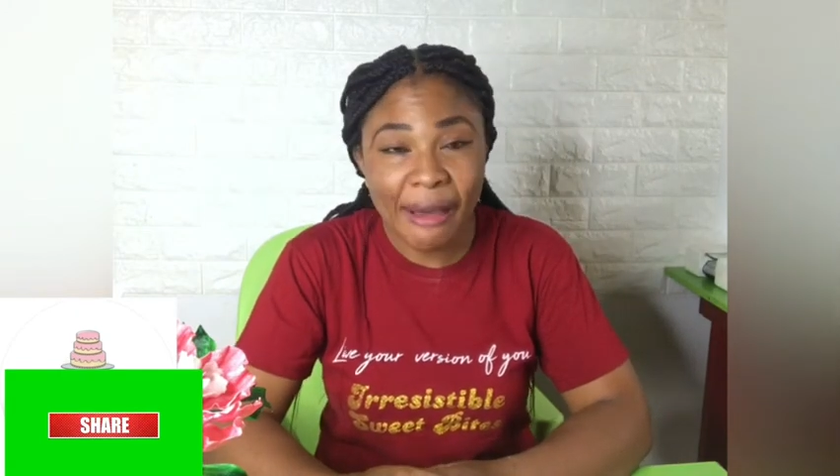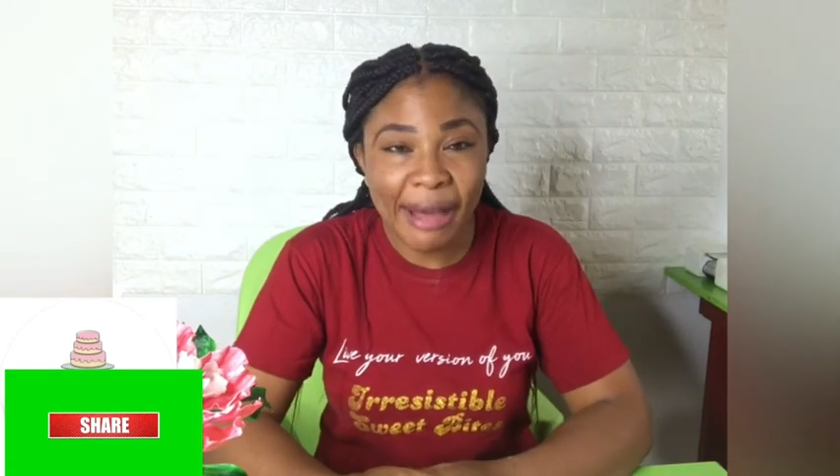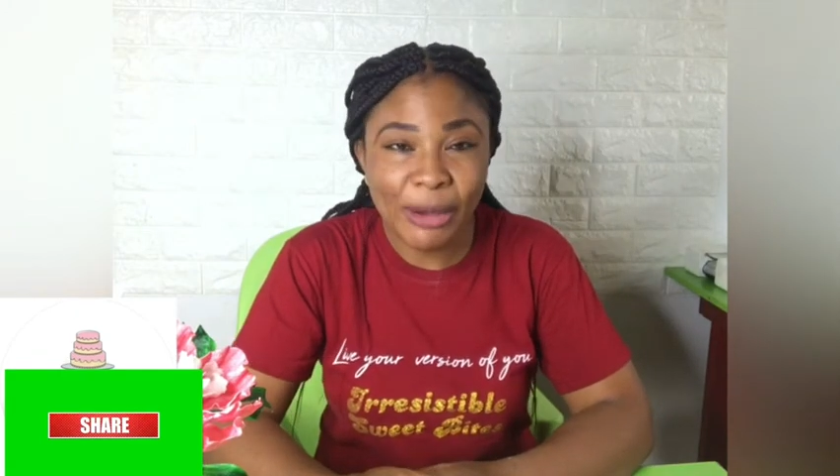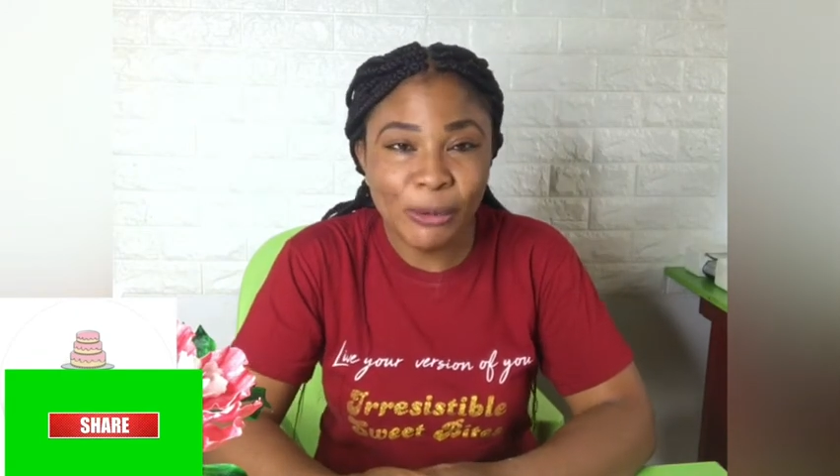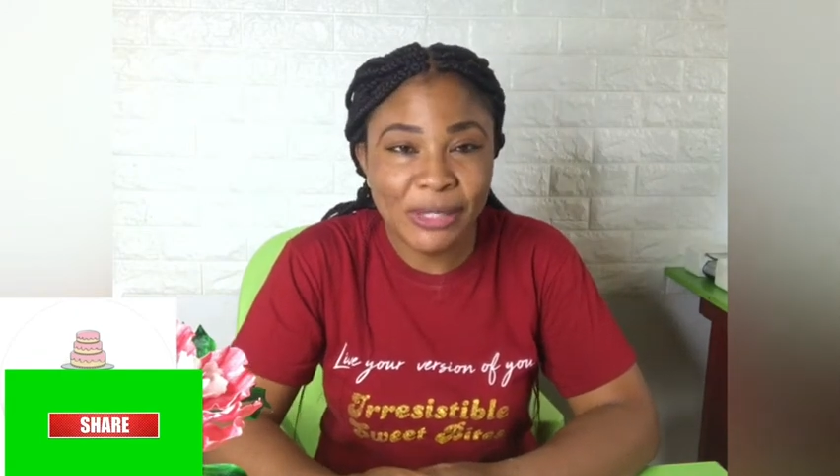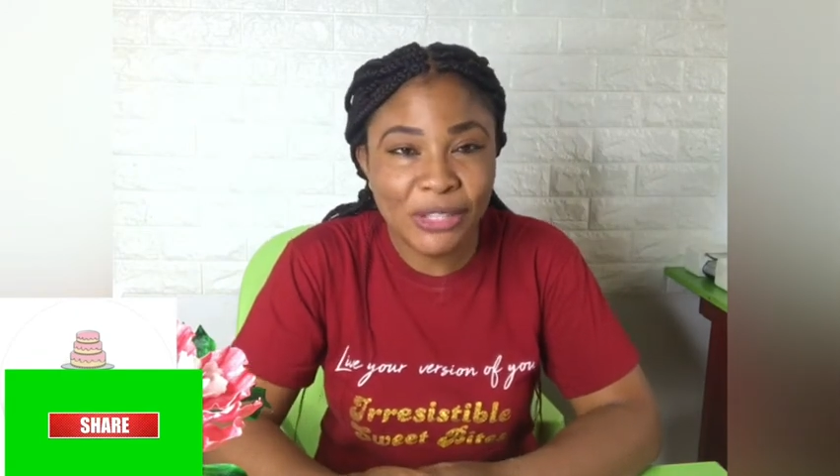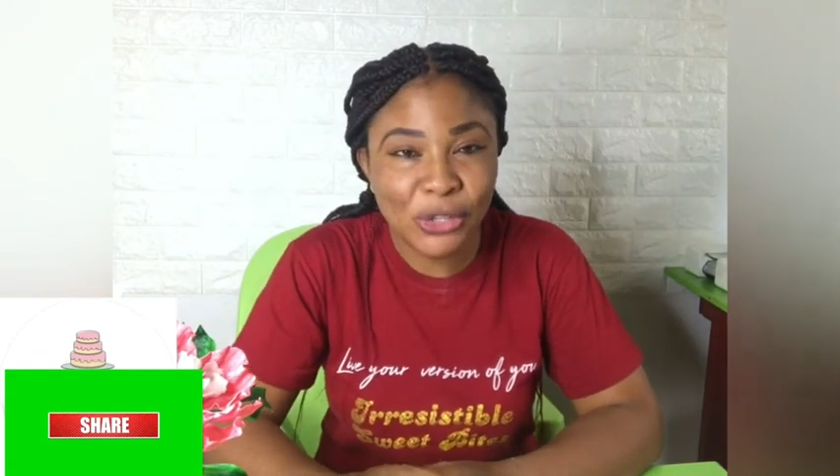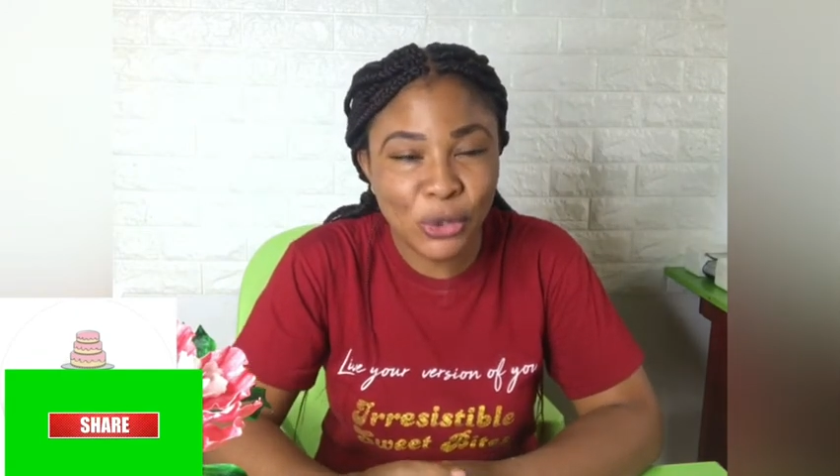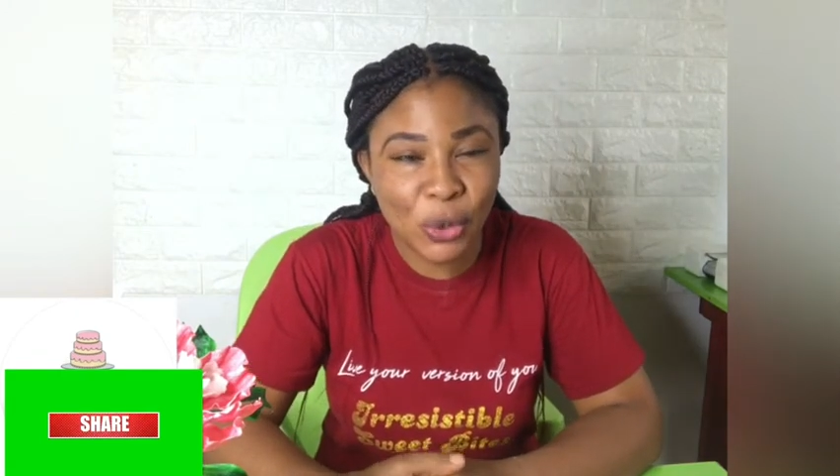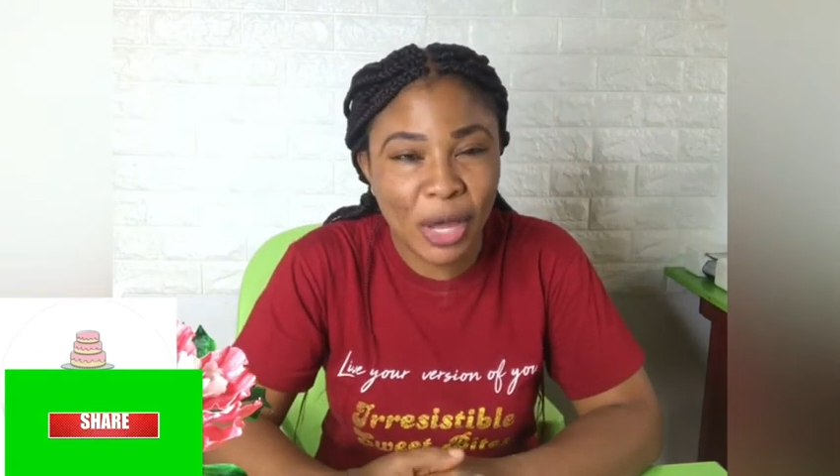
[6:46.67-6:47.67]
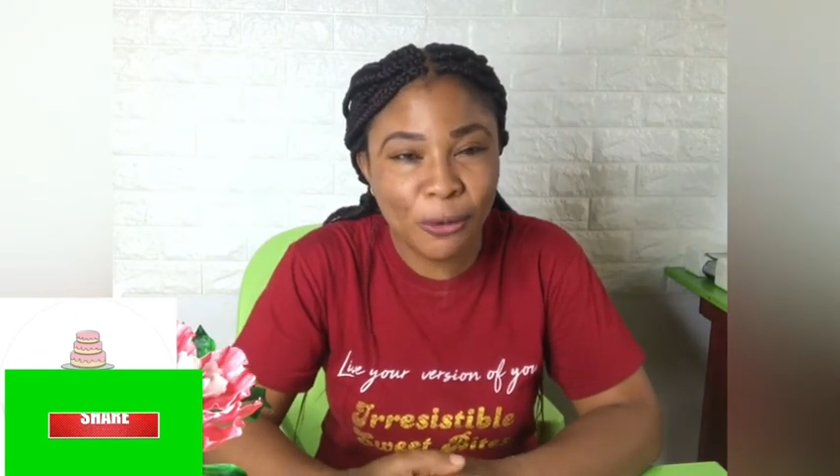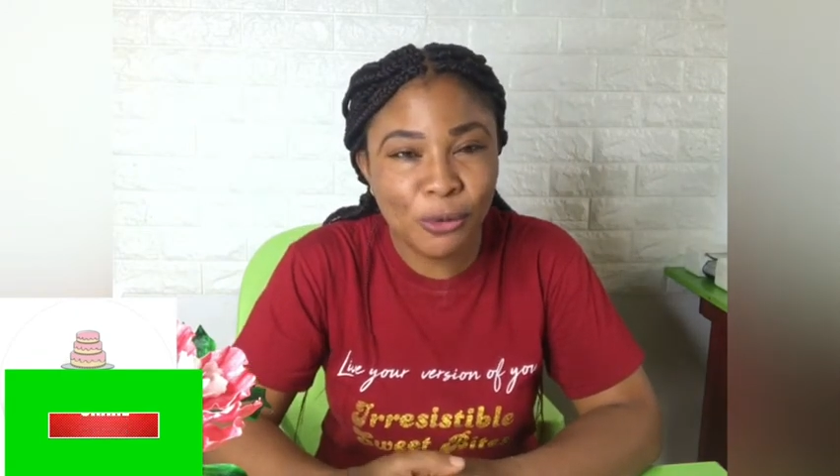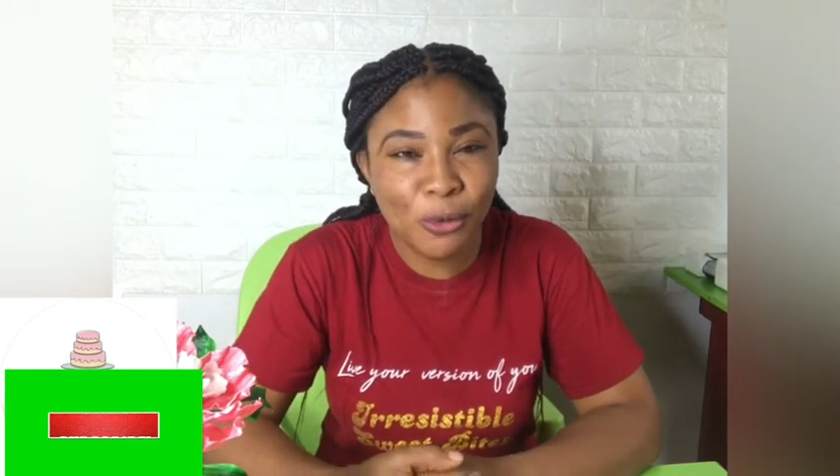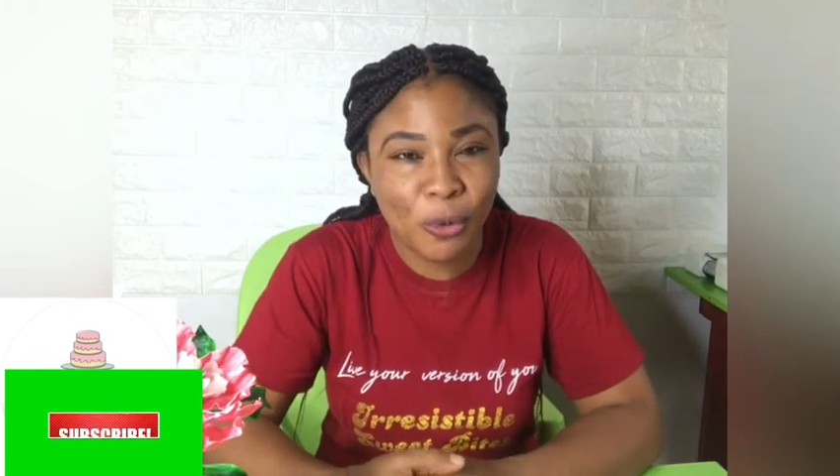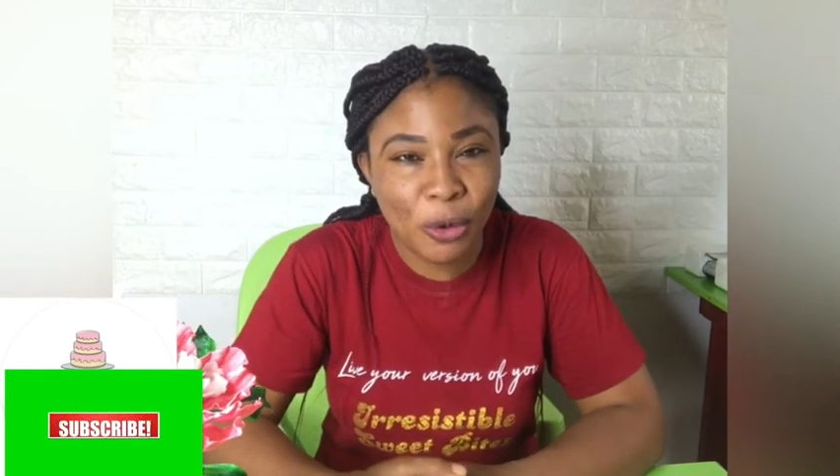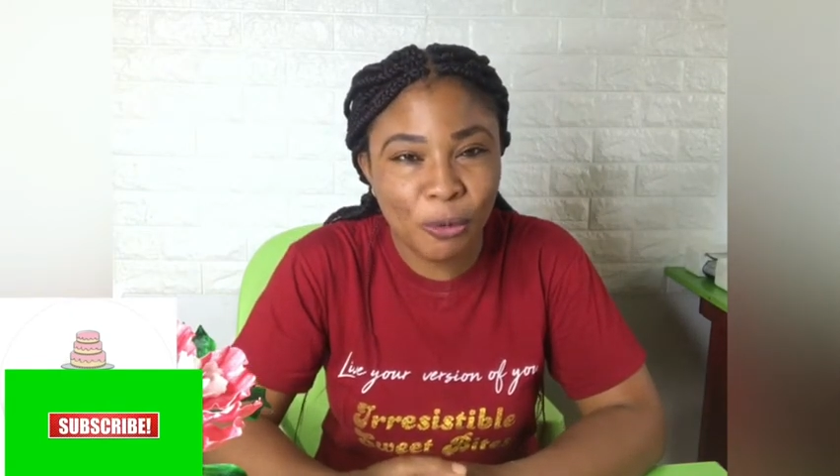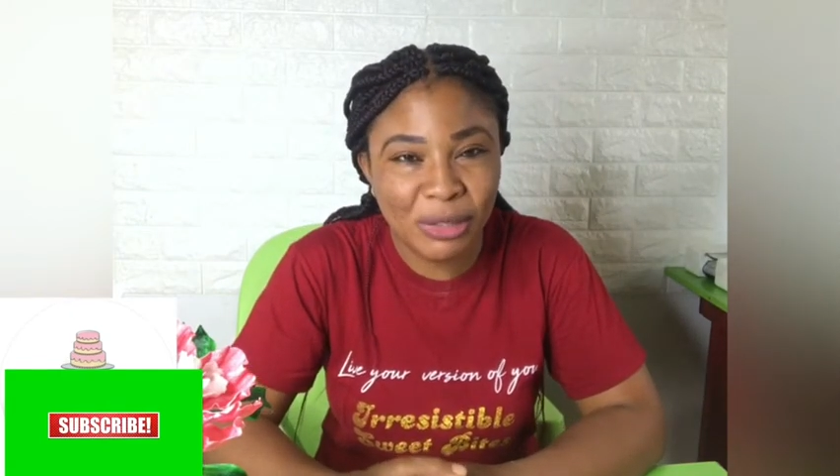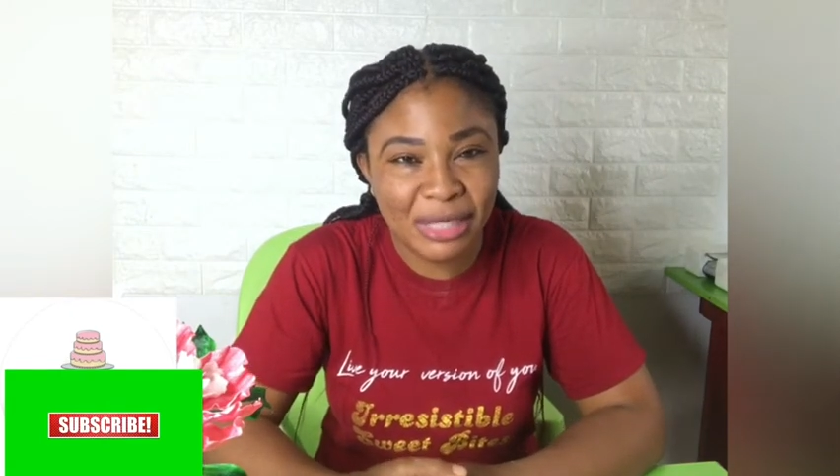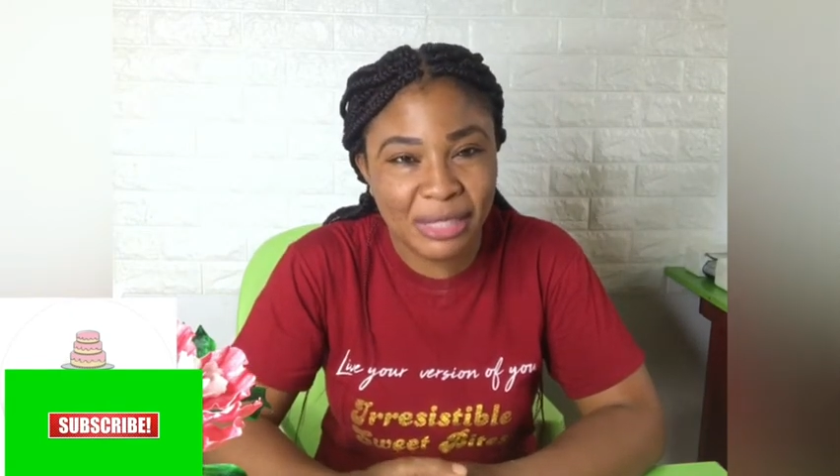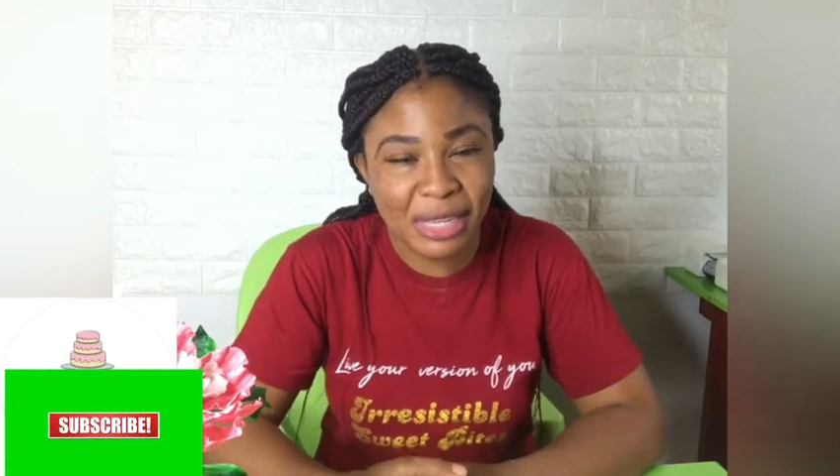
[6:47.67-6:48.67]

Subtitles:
I will teach you how to work with it.